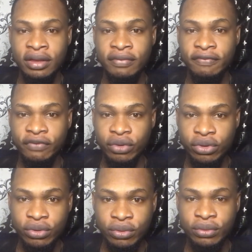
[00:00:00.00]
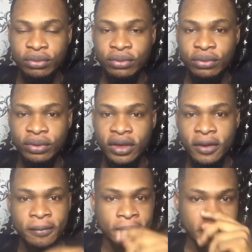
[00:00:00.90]
for you,
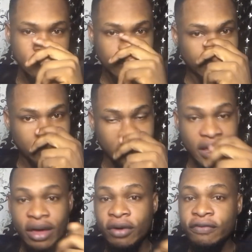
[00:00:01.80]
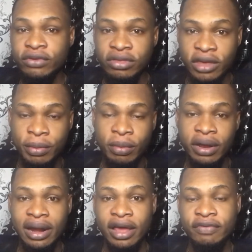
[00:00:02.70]
okay. I often tell people
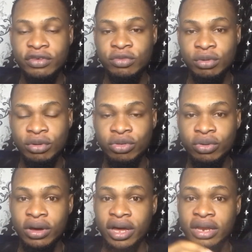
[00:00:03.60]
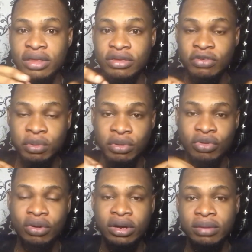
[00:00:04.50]
that life is spiritual and it is
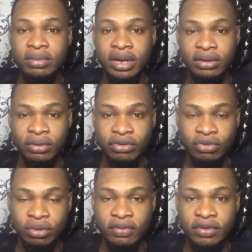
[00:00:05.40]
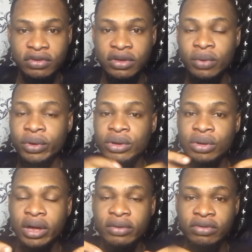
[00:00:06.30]
spiritual realm that control the physical. When you
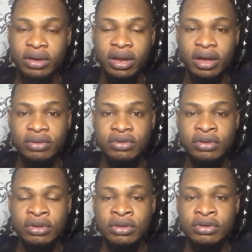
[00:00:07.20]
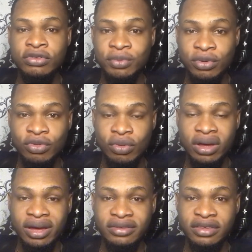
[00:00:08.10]
know how to carry out spiritual
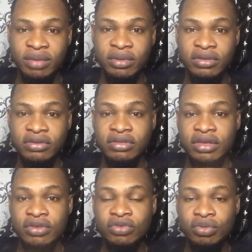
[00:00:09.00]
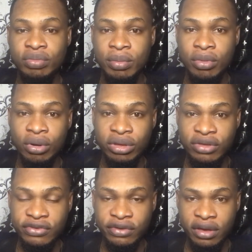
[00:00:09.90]
assignments, things will be more
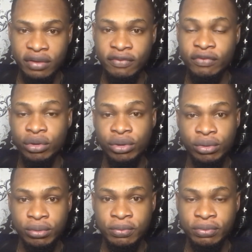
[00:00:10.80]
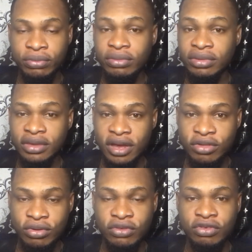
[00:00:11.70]
easier for you. That
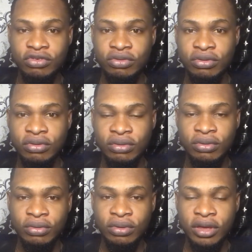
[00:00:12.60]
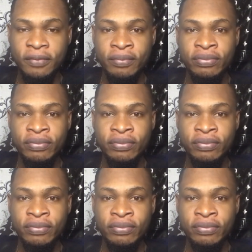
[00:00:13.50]
is just the truth. Okay.